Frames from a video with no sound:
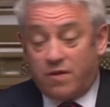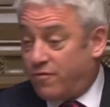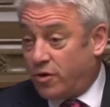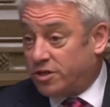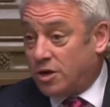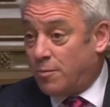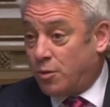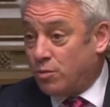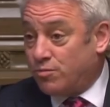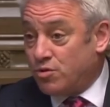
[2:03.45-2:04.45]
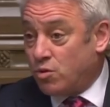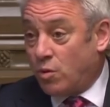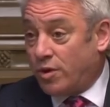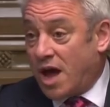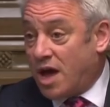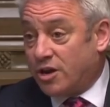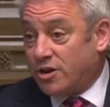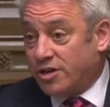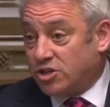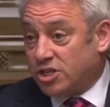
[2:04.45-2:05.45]
For example, Northern
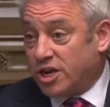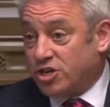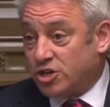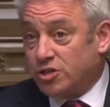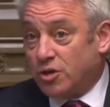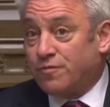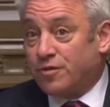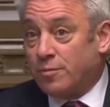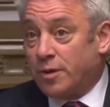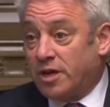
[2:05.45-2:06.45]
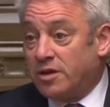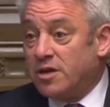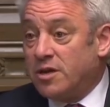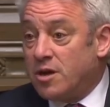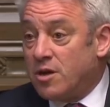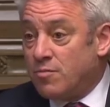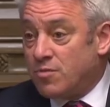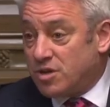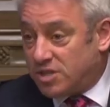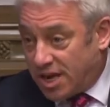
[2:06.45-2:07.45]
Ireland legislation has often been
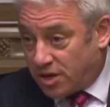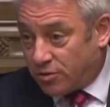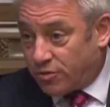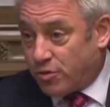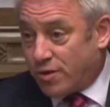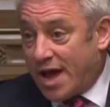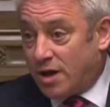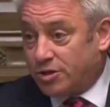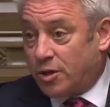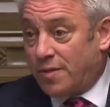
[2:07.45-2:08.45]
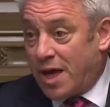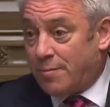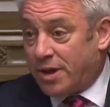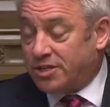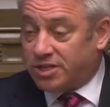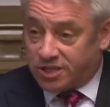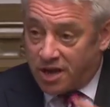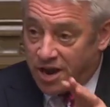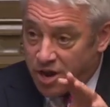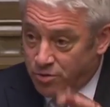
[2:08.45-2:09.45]
taken through the House on that basis.
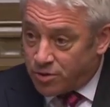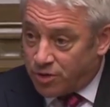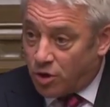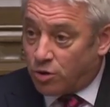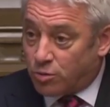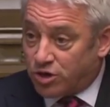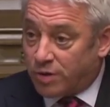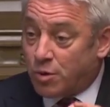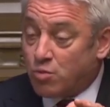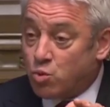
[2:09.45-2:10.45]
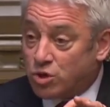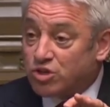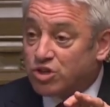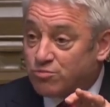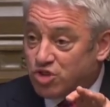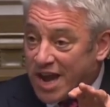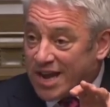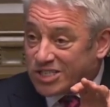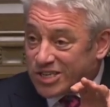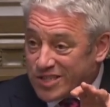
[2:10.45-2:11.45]
Now, I know that the Honourable Gentleman wouldn't
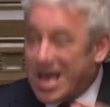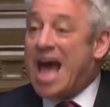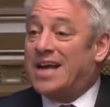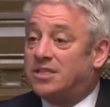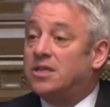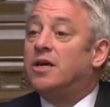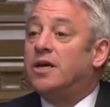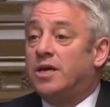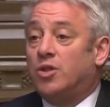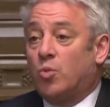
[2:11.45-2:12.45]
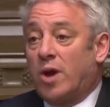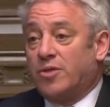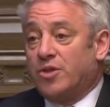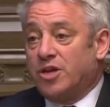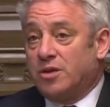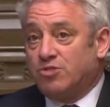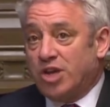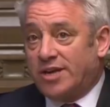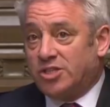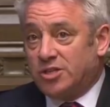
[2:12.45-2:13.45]
object to that in the way that he
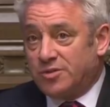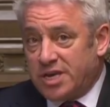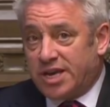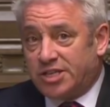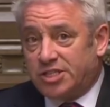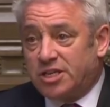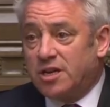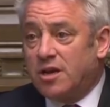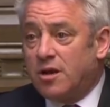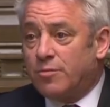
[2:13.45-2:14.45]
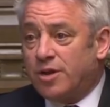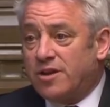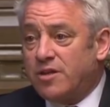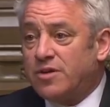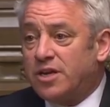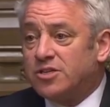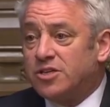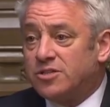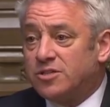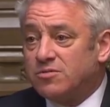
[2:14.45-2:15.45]
objects to this, but I don't think
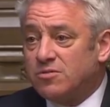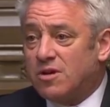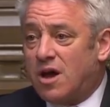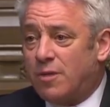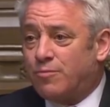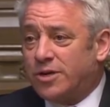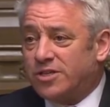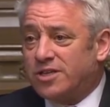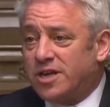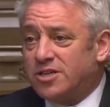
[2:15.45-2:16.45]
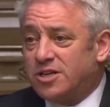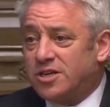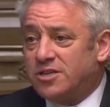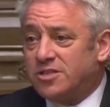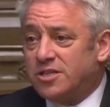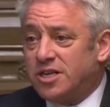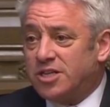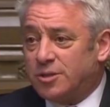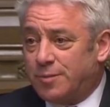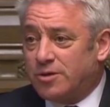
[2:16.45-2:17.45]
it's as unprecedented as
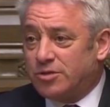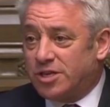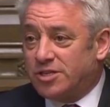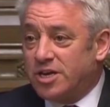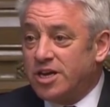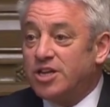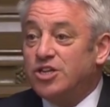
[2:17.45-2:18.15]
he supposes.